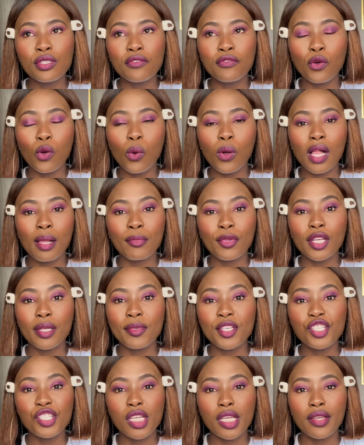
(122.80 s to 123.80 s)
of all, I'm going to
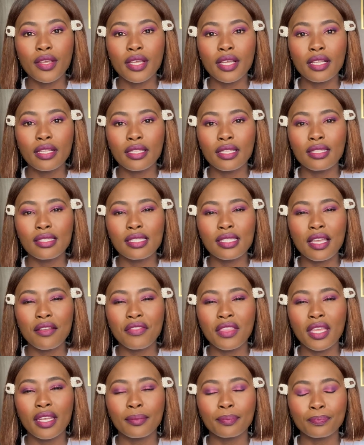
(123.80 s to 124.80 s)
be sharing the stuff
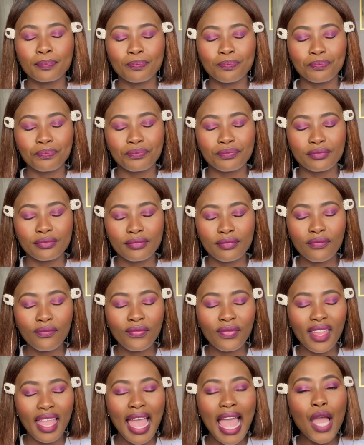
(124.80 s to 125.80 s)
that
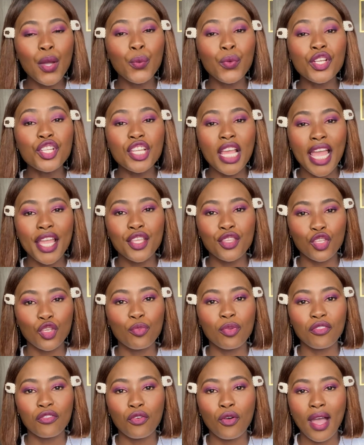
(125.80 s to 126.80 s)
I wish I knew
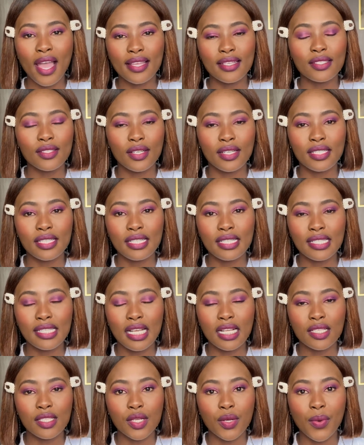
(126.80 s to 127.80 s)
before I started
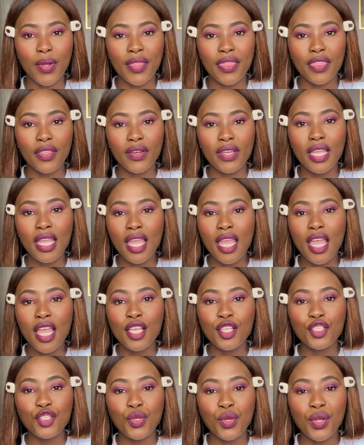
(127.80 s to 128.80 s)
Style 013.
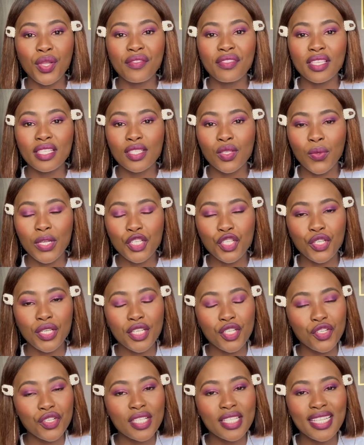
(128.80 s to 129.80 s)
So if that's what you're
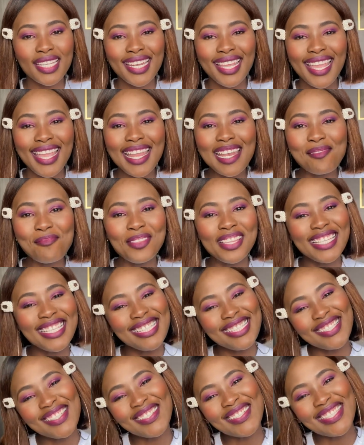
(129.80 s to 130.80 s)
interested in,
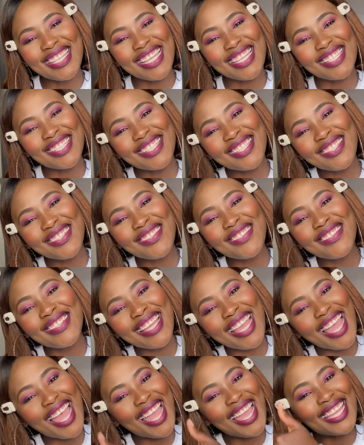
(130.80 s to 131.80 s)
please do stay tuned,
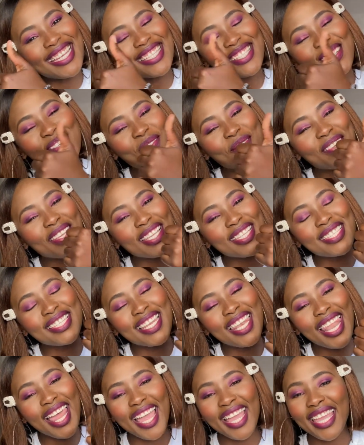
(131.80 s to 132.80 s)
and don't forget to
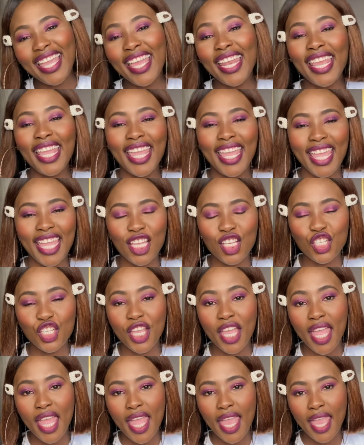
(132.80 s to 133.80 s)
like and engage
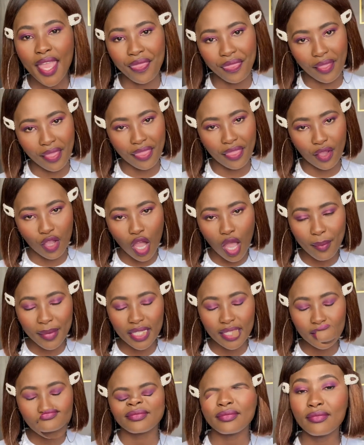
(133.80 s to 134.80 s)
in the
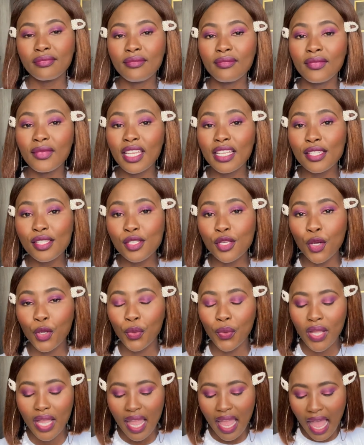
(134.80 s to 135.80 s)
comments.
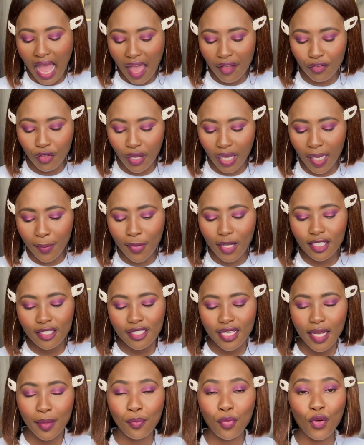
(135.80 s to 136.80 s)
So I've got about
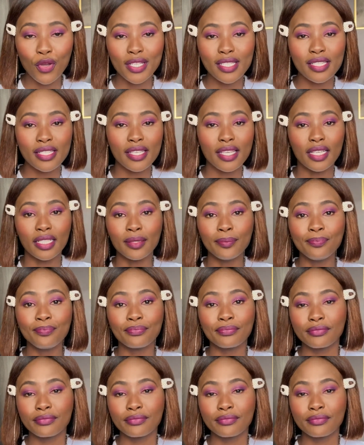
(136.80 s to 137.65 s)
10 points here